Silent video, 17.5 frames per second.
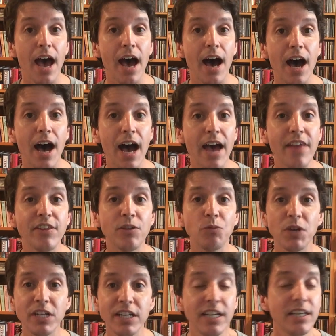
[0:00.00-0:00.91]
And
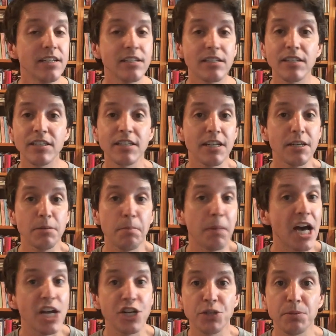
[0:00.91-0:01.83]
then one day he just decided
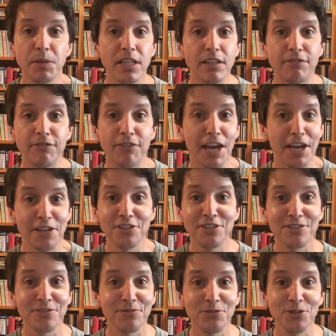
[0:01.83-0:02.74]
to punch me in the
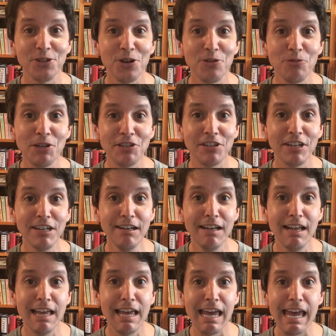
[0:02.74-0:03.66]
face for no reason,
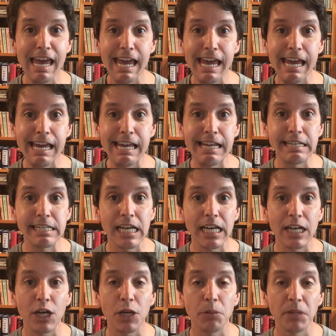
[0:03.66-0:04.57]
and
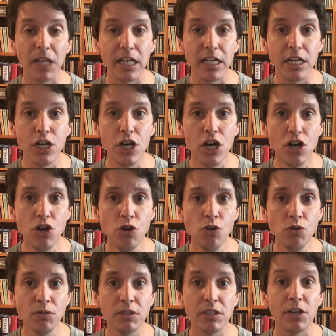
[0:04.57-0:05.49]
I got a bloody
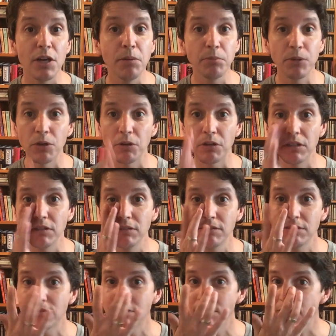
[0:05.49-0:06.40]
nose, not broken,
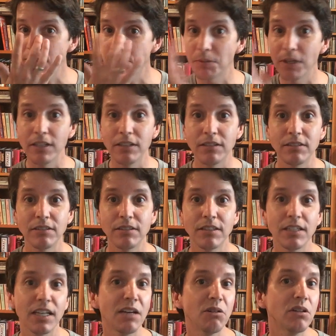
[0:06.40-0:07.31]
despite
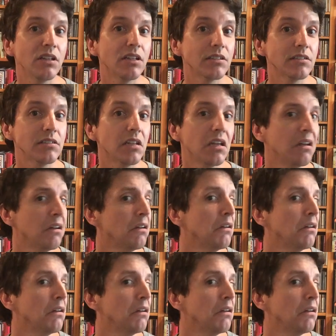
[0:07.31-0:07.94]
how it looks.